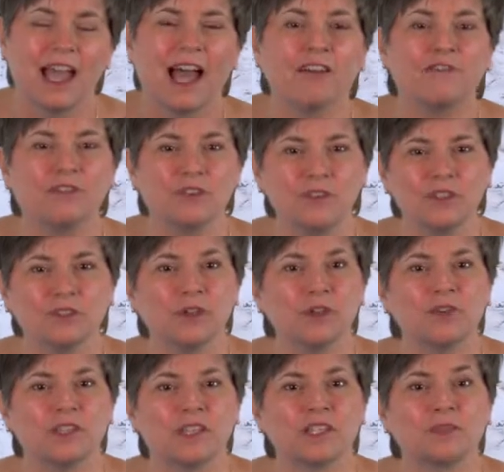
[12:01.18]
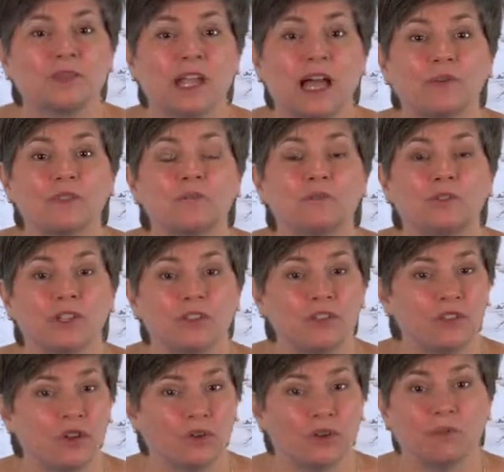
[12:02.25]
I first learned this when I was building the
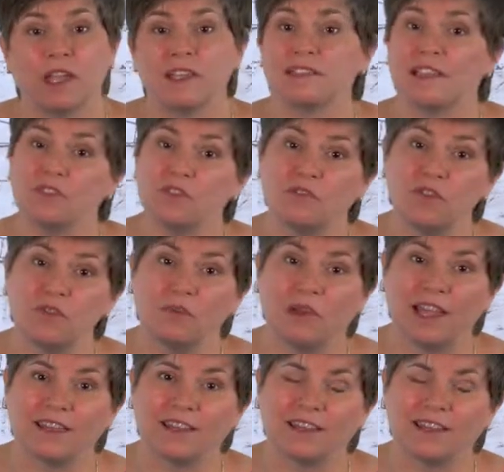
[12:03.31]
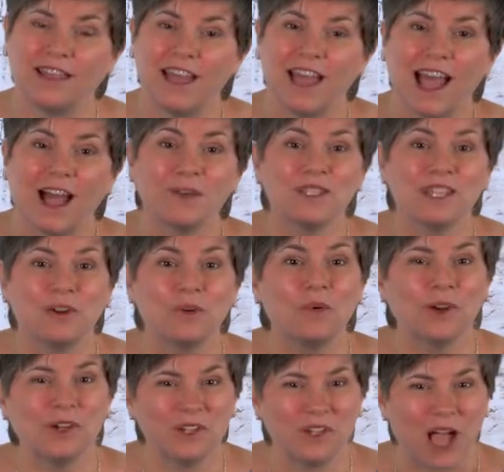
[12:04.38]
donor base at the food bank. I was at a
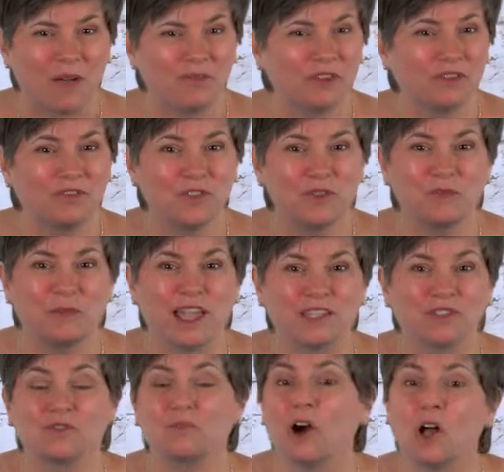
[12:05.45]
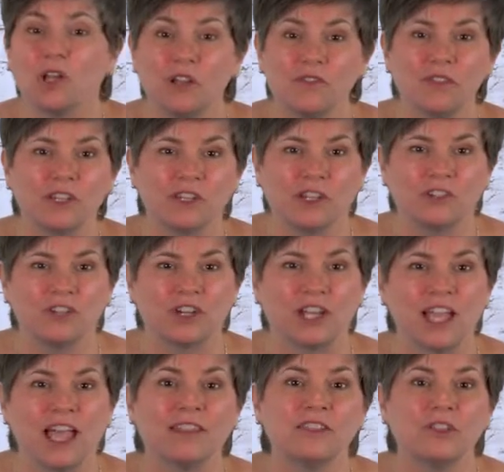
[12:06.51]
workshop for food banks from all over the
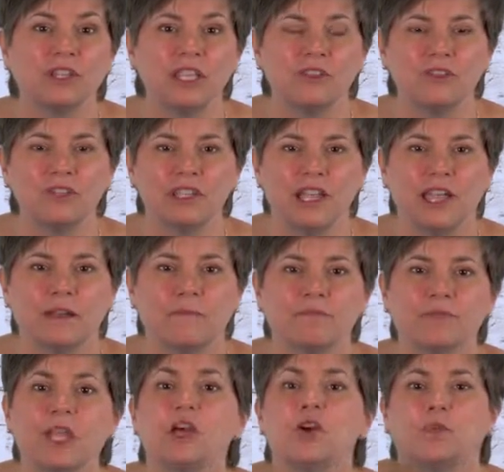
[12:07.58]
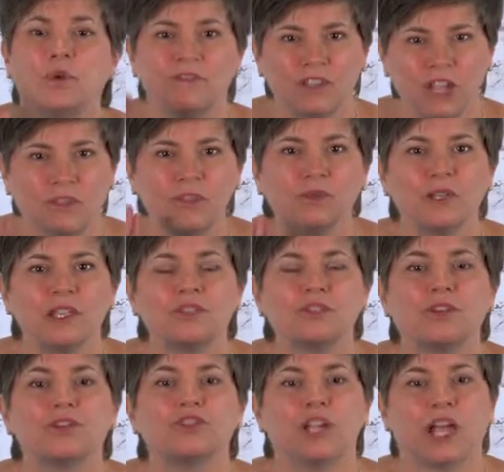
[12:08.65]
country, and the leader said, "We've done the
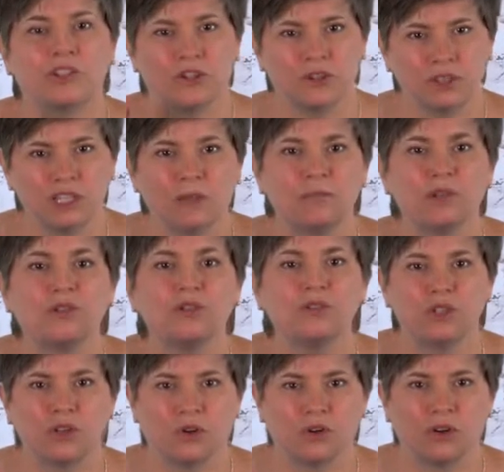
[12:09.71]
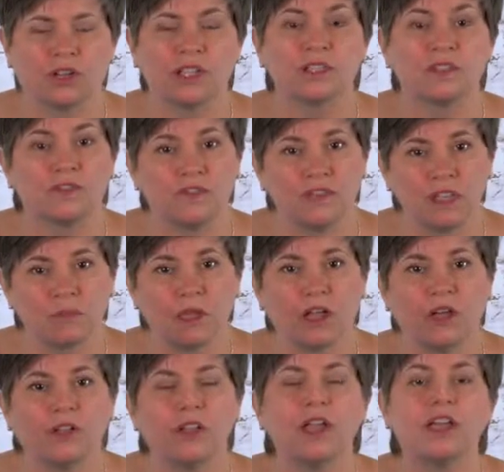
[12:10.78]
research and your typical donor is female,